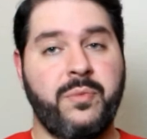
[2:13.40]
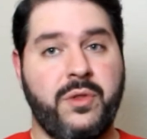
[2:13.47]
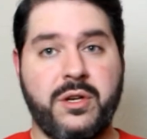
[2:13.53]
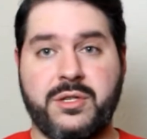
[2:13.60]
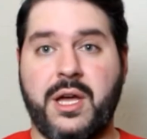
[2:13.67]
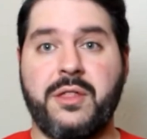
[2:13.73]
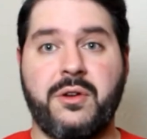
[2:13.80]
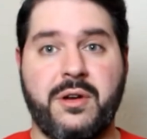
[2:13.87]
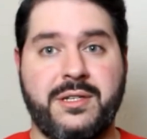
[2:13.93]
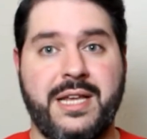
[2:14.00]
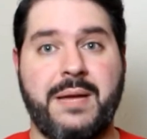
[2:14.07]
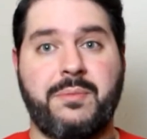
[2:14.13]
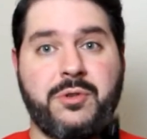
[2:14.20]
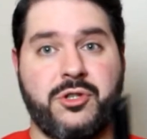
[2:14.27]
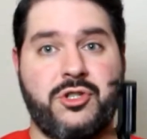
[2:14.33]
There's other
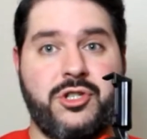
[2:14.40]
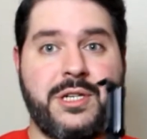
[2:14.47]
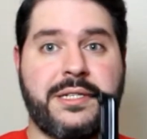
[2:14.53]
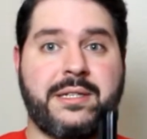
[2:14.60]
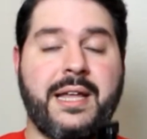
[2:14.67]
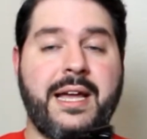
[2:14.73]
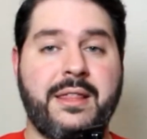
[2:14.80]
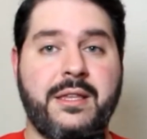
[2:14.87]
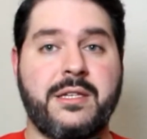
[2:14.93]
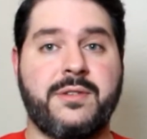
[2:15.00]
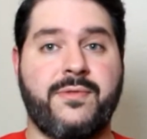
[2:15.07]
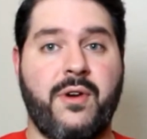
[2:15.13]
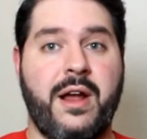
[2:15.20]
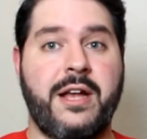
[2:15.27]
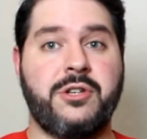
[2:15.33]
examples just like this
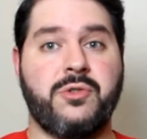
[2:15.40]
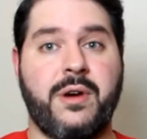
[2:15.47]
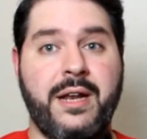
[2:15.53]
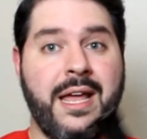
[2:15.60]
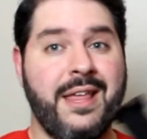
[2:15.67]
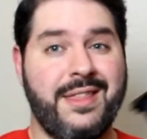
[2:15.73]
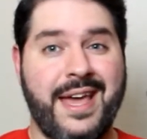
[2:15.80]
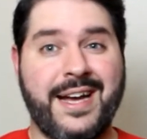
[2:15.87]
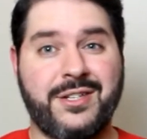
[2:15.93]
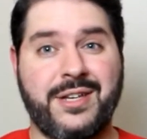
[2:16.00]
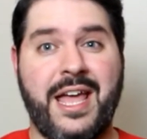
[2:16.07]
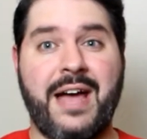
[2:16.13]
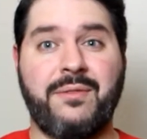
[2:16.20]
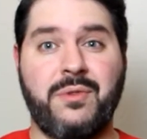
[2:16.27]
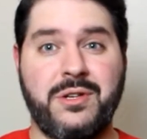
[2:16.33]
for Android. They
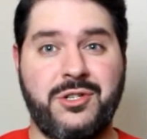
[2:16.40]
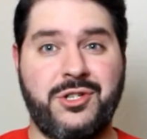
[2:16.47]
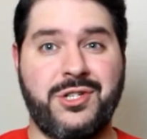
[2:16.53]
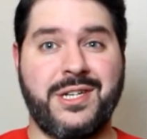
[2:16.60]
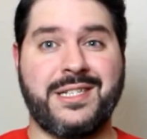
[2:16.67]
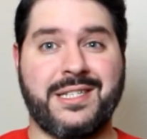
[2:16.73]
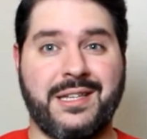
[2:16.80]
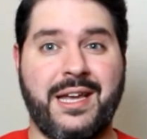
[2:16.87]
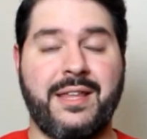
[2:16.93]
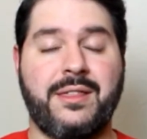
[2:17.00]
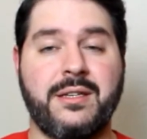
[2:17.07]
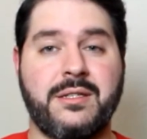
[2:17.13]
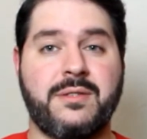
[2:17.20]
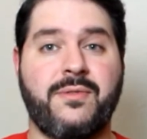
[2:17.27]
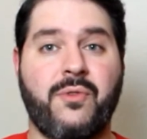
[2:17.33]
actually have one just like
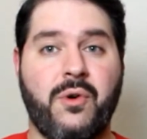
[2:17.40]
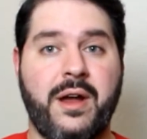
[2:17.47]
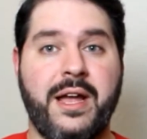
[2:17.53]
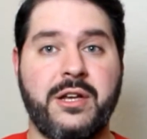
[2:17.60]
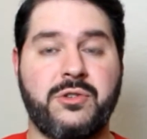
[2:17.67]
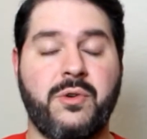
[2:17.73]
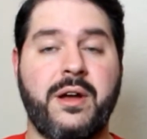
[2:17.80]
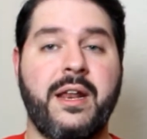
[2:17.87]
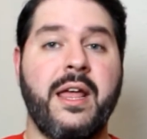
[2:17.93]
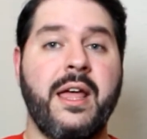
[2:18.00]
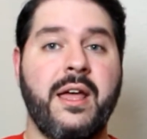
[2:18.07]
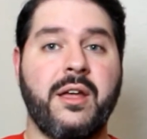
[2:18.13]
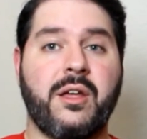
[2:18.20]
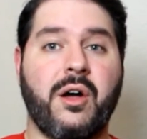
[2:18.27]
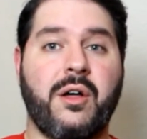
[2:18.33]
this for Android
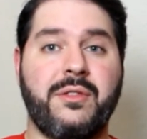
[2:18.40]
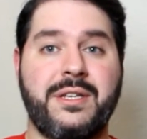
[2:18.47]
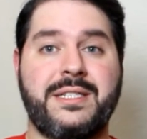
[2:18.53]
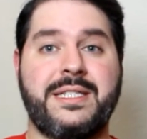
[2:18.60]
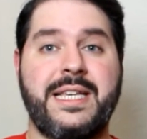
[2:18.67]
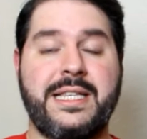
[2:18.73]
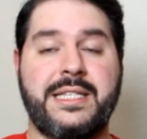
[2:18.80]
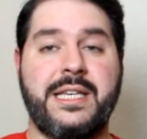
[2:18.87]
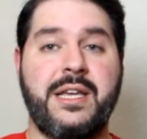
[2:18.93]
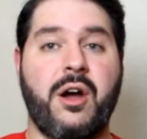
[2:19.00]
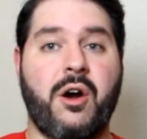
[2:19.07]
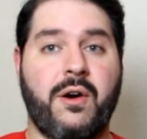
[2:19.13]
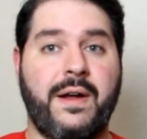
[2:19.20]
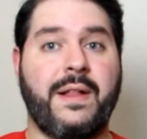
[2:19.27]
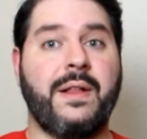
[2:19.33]
called the
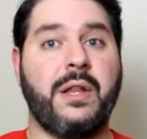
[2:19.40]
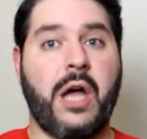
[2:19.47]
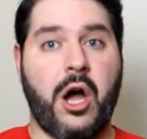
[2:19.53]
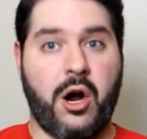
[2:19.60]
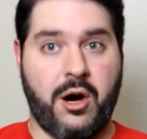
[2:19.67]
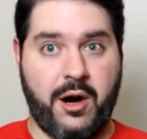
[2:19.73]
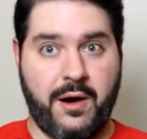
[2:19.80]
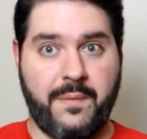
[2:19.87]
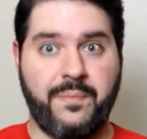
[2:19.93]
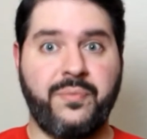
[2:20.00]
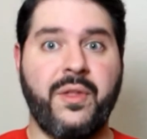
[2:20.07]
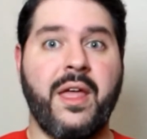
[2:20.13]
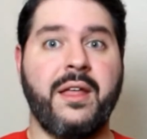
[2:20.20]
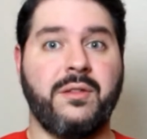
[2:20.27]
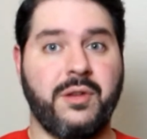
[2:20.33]
CTRLR.
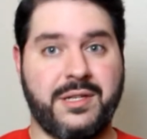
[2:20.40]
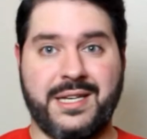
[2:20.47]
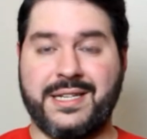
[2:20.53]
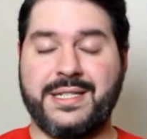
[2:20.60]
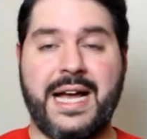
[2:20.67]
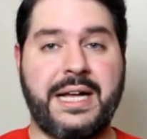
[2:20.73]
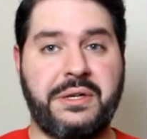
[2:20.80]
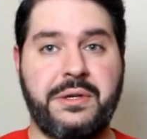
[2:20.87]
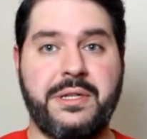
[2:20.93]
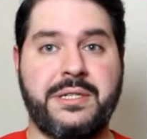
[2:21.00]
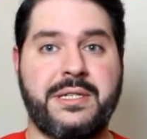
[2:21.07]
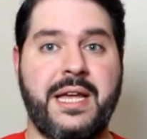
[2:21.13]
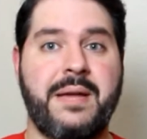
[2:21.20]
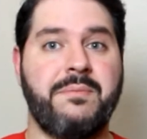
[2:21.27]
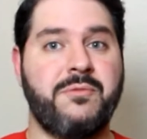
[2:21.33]
Looks exactly the
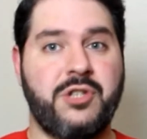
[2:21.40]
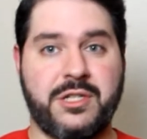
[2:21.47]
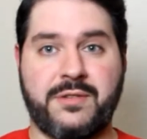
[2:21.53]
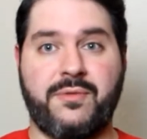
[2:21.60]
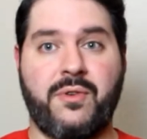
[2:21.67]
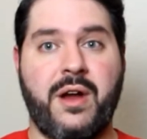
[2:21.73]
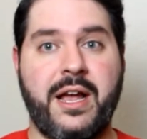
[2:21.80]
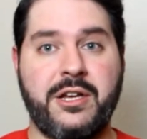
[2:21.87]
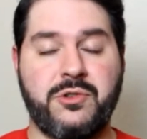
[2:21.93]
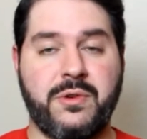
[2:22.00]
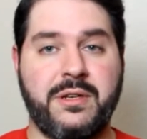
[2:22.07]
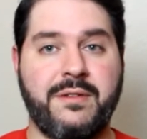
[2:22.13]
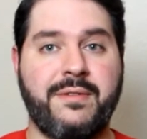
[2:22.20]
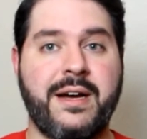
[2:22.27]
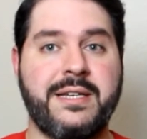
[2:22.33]
same, just for
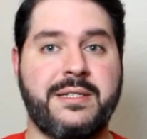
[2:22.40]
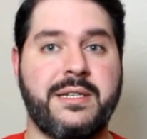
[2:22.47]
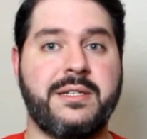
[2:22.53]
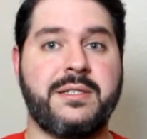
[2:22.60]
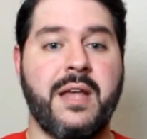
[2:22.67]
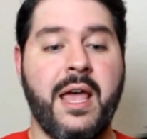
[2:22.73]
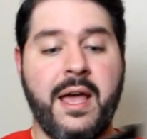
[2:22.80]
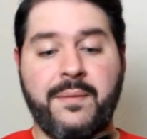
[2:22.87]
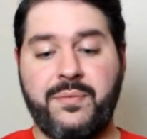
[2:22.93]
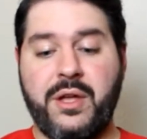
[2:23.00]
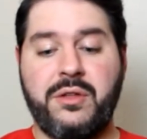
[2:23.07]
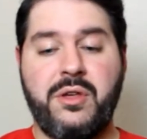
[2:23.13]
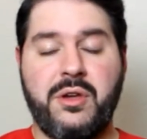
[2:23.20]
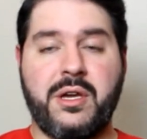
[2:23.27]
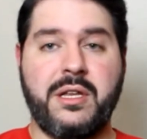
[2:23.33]
Android devices. Now
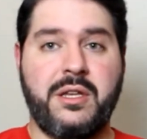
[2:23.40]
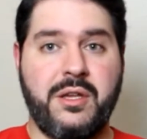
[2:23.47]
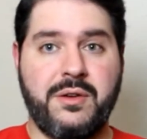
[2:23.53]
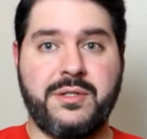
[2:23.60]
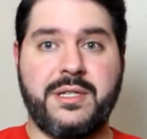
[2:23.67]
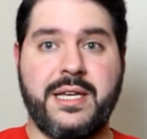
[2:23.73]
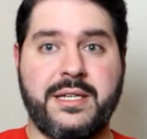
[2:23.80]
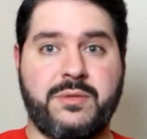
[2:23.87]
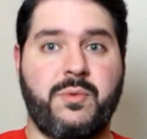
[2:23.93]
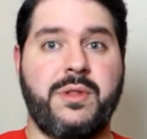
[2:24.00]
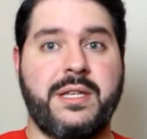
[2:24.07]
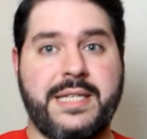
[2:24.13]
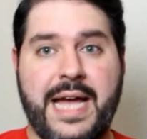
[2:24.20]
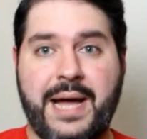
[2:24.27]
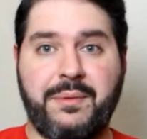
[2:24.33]
you could use this with
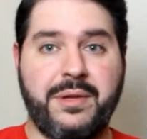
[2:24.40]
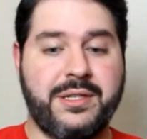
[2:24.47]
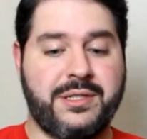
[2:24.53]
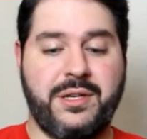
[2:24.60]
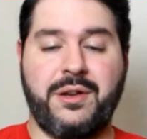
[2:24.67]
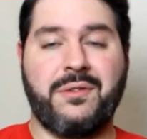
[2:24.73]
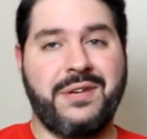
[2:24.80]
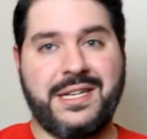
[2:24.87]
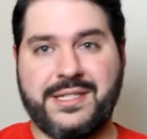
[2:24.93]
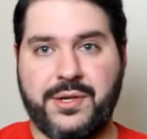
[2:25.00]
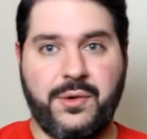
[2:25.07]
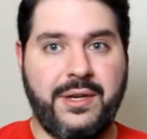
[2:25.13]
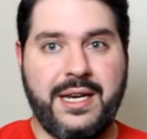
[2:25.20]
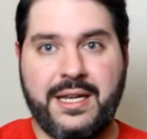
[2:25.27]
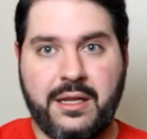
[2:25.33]
a tablet, so you don't
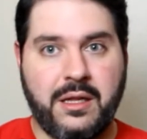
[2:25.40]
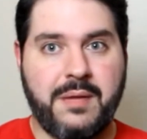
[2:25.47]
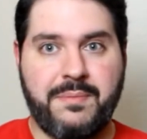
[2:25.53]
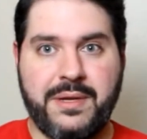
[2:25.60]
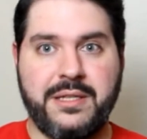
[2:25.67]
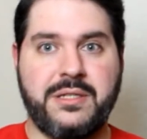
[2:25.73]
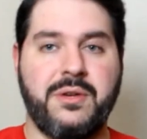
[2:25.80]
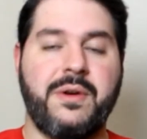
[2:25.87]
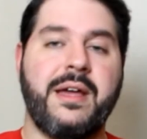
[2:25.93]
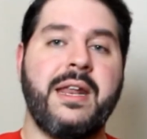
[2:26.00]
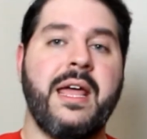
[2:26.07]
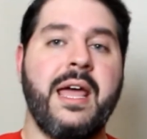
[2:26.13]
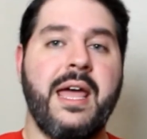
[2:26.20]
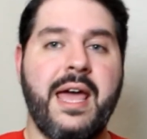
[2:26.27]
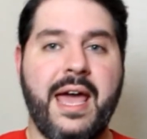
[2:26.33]
necessarily need to clip into
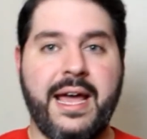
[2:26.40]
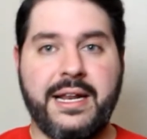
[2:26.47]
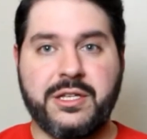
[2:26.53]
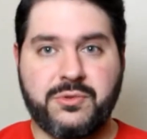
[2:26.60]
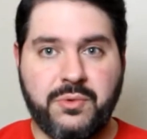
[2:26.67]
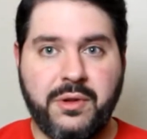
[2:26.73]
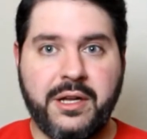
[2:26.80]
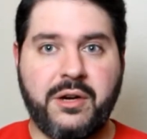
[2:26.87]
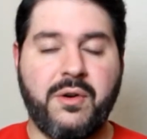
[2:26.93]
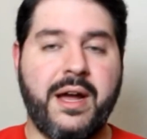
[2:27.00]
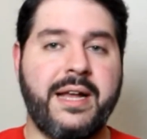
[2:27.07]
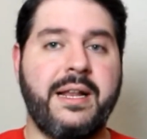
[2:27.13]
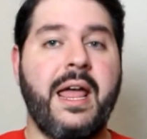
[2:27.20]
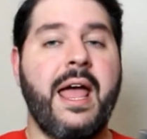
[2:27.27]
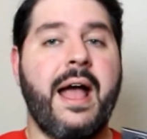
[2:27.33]
it, and it's really
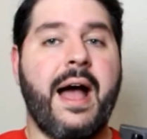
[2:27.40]
great.